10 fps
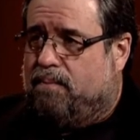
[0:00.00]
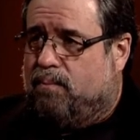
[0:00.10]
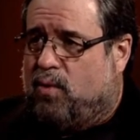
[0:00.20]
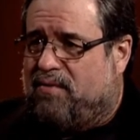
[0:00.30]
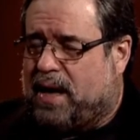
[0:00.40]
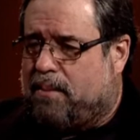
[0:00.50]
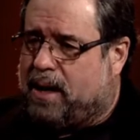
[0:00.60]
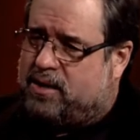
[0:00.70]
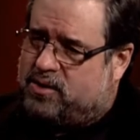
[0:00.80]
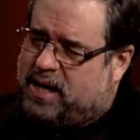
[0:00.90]
We've had
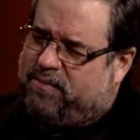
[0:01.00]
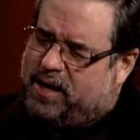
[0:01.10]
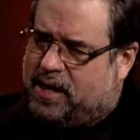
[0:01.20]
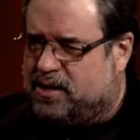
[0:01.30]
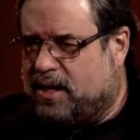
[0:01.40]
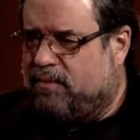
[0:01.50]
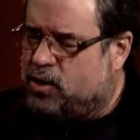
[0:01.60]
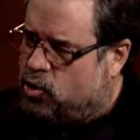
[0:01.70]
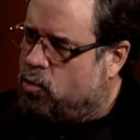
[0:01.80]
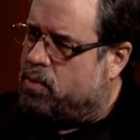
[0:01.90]
about a
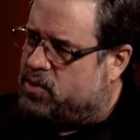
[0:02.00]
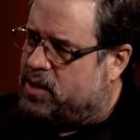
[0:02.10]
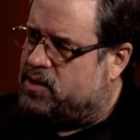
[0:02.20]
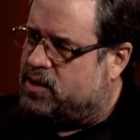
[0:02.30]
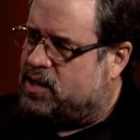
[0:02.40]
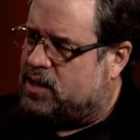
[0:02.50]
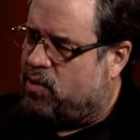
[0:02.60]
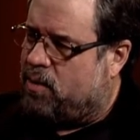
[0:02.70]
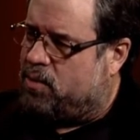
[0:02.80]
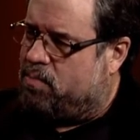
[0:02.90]
72% success
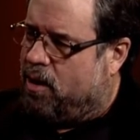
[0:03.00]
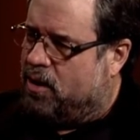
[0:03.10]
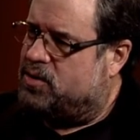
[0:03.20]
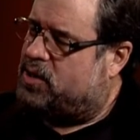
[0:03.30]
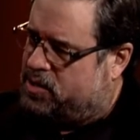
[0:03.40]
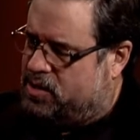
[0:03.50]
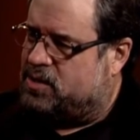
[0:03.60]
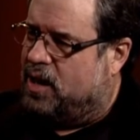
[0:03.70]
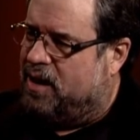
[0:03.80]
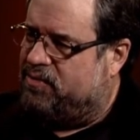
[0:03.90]
rate with Mars because it's
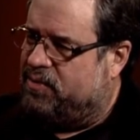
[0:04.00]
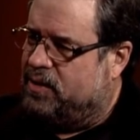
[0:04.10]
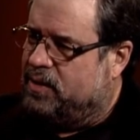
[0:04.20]
tough.